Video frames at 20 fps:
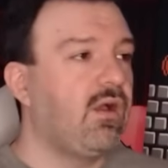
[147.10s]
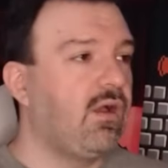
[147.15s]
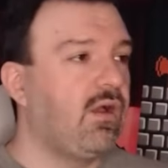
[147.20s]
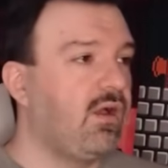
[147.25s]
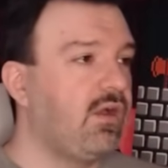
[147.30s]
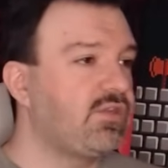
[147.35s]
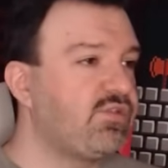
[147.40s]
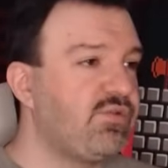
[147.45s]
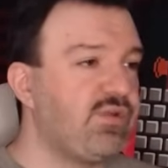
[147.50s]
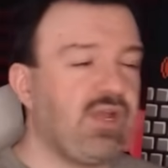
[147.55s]

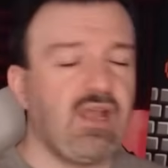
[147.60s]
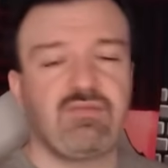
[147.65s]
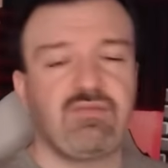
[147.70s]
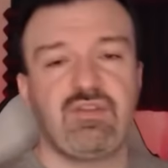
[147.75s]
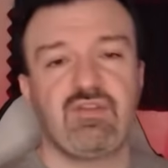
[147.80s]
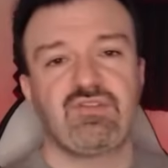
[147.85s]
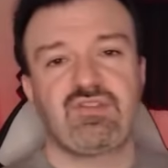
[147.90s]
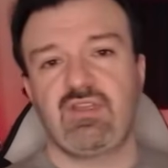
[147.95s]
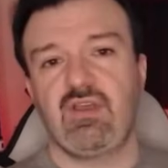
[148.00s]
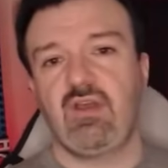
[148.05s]
uh, two and a
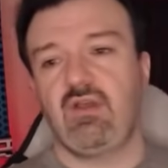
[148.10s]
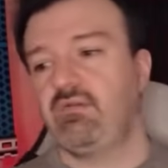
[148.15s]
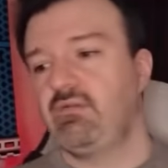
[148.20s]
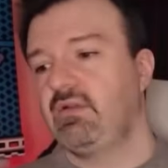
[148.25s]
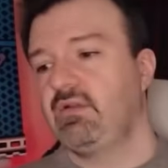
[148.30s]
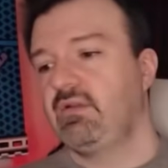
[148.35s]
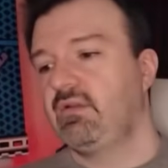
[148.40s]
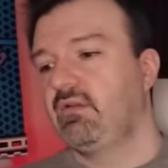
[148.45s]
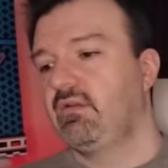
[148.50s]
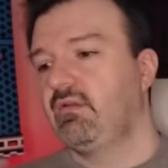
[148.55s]
half years
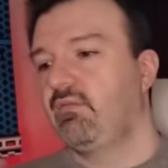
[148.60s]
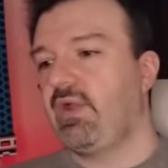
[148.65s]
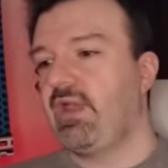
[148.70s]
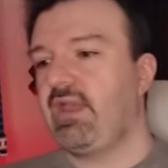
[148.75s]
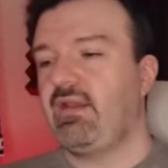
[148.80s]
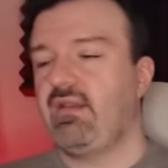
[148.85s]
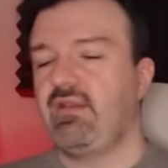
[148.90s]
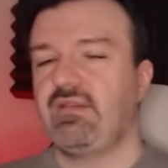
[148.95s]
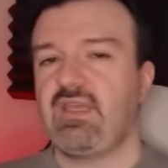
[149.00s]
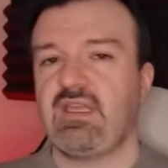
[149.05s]
ago,
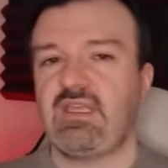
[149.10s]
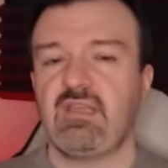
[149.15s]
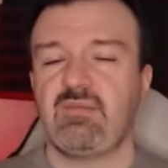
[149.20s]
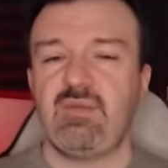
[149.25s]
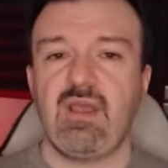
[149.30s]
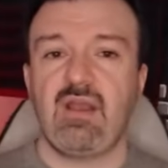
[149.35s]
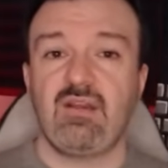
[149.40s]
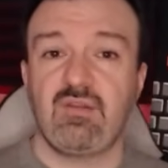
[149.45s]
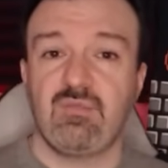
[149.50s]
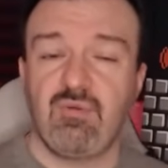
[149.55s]
when they
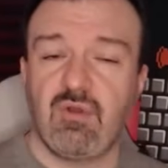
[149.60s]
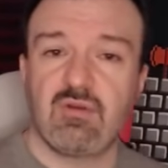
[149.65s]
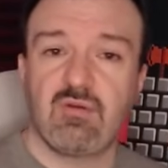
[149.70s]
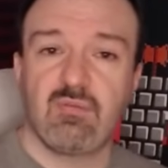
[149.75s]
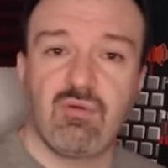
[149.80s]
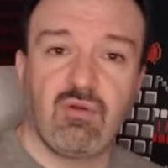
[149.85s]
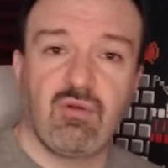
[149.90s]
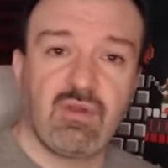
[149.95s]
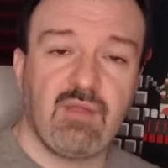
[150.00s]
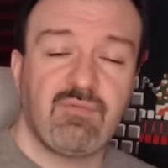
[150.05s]
kicked me out of the
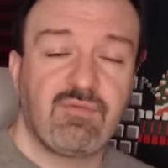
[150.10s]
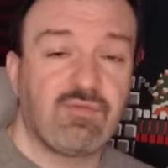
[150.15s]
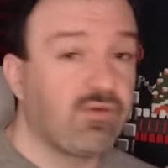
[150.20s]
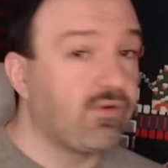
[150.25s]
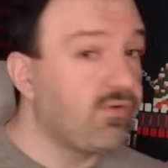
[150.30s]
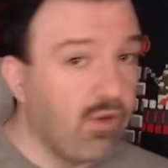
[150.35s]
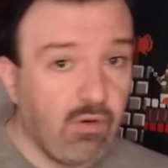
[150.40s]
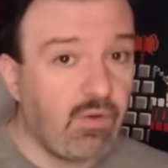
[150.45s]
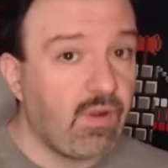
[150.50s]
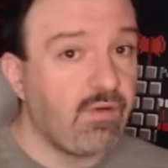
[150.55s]
partner program
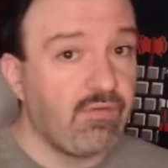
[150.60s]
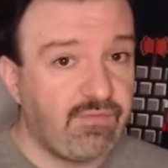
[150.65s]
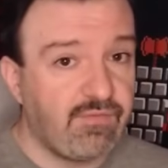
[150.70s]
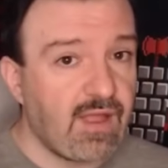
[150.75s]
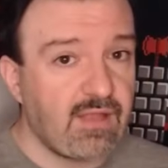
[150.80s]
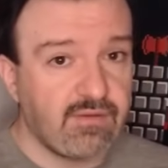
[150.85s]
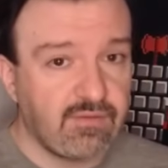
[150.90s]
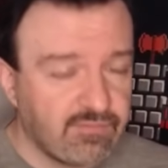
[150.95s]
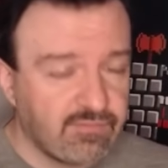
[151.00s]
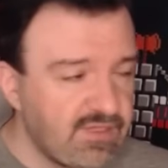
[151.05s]
for no
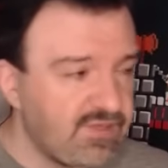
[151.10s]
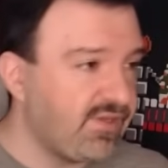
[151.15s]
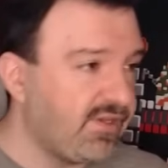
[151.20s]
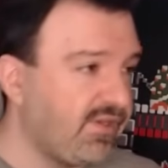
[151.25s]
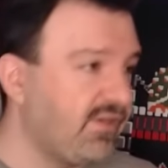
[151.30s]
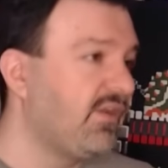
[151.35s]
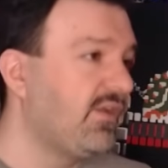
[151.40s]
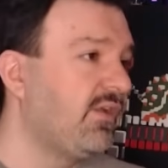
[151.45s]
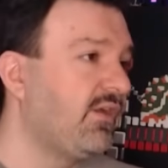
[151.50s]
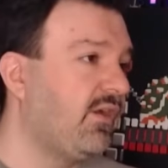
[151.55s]
valid
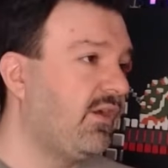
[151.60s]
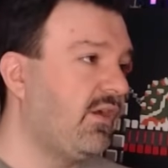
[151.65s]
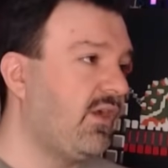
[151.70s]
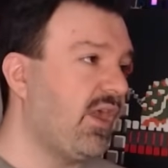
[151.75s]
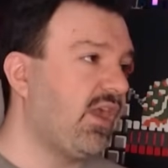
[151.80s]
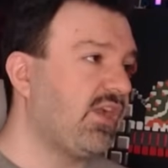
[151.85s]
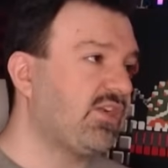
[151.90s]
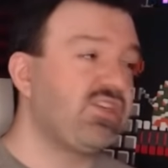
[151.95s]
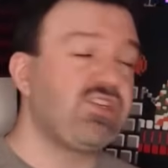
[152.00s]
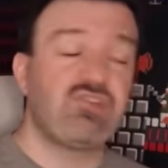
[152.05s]
reason.
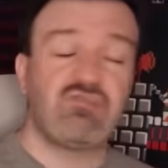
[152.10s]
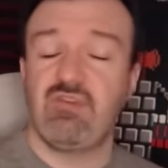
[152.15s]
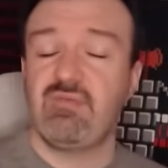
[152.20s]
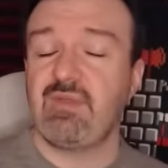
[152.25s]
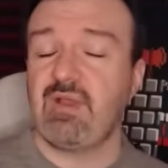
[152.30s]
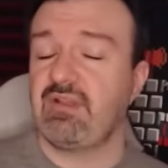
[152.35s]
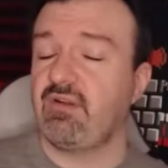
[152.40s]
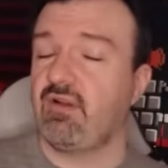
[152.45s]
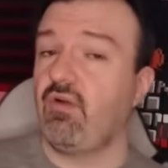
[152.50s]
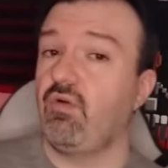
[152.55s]
Uh, I actually
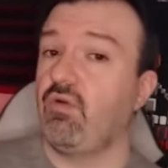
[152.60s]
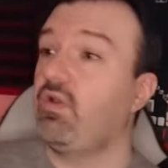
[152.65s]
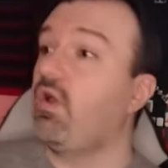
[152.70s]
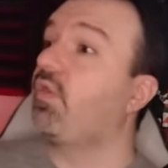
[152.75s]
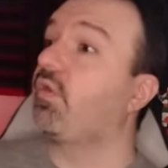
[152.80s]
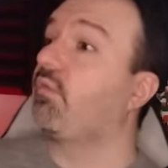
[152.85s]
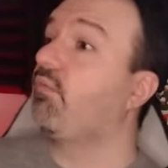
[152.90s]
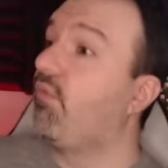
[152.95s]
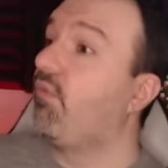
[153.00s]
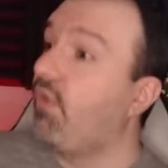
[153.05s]
streamed on there a whole
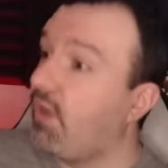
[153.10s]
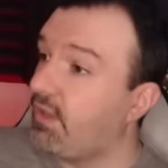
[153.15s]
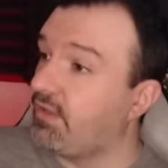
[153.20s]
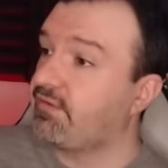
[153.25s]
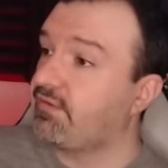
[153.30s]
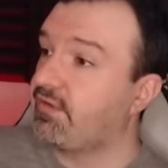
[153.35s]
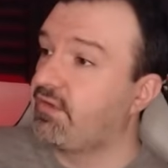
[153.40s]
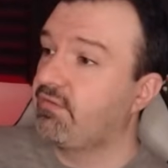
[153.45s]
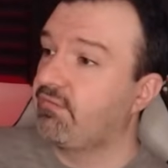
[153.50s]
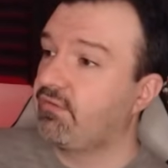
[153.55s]
other
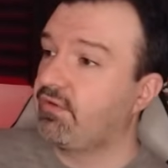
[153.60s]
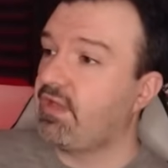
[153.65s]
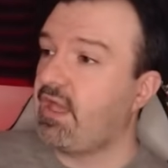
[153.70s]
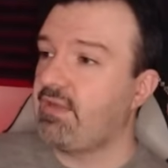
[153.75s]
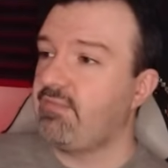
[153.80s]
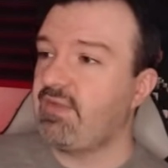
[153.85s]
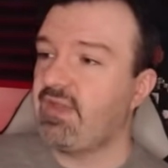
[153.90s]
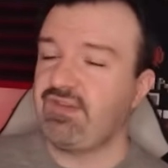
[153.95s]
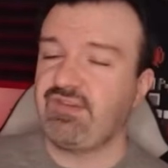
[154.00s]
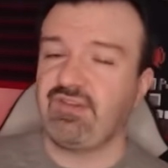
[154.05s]
month,
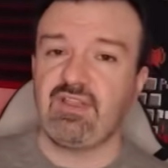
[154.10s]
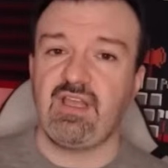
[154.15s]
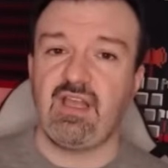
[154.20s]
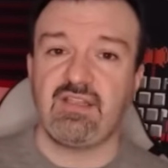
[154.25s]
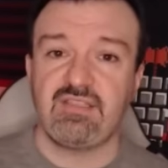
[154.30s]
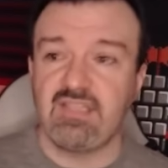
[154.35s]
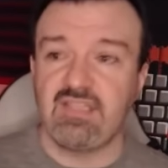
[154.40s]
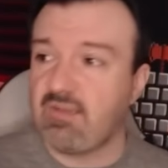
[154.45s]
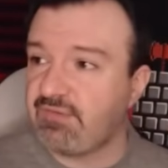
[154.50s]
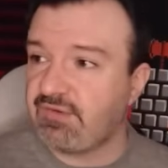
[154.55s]
reliant basically
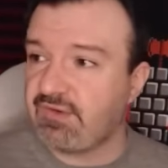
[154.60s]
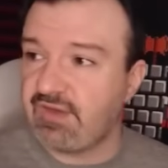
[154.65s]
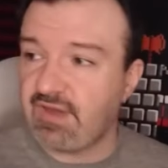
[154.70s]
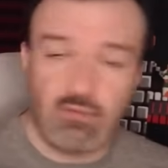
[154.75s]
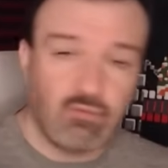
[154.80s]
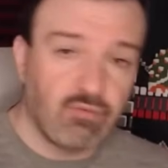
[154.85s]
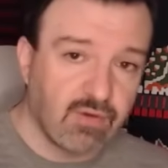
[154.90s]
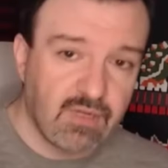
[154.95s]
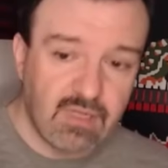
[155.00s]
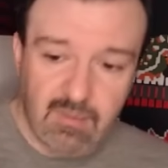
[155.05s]
on tips and
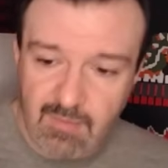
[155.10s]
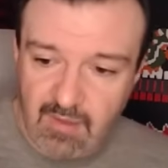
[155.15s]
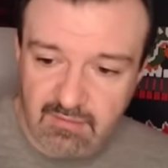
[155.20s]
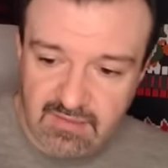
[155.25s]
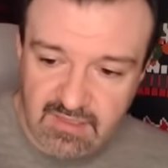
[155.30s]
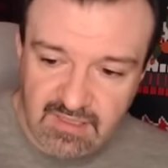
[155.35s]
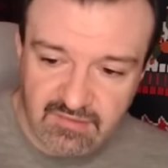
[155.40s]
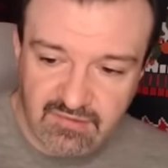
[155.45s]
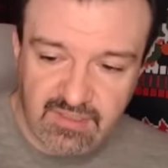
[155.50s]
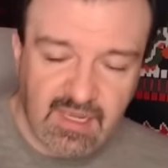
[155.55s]
not worrying
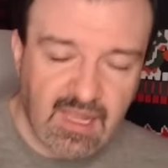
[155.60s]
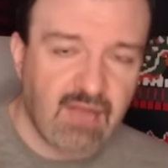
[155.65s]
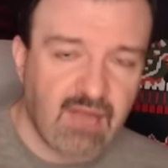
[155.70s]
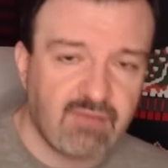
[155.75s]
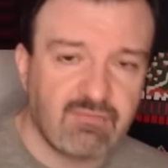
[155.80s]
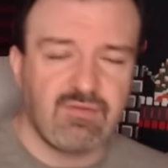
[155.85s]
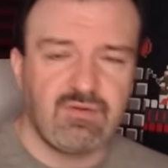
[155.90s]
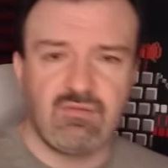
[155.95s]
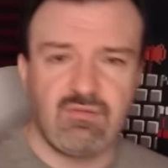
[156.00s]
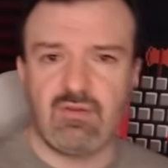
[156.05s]
about things like
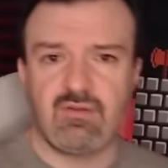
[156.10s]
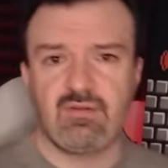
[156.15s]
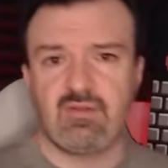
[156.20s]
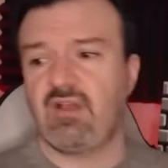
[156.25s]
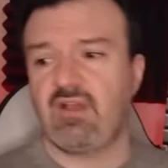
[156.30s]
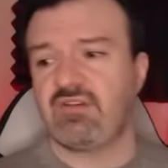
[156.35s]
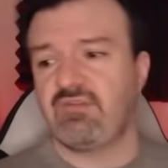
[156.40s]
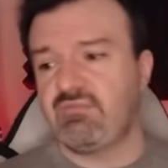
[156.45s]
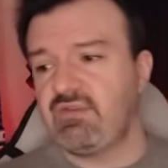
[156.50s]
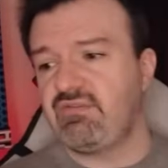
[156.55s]
ad revenue and other
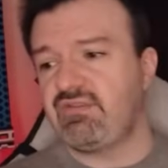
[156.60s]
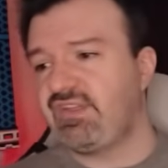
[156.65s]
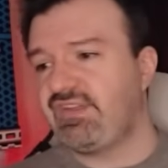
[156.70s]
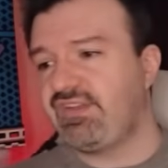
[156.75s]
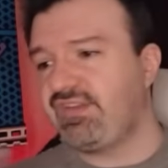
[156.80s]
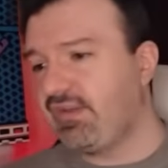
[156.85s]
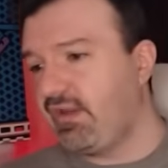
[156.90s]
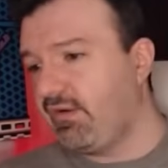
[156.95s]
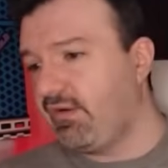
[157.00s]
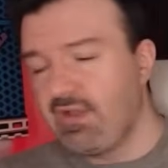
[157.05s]

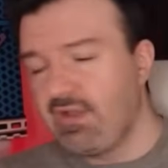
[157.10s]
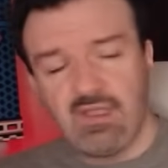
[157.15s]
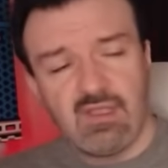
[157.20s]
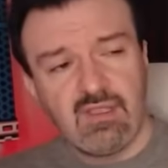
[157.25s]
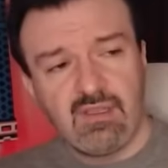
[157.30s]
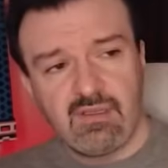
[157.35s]
contributions. So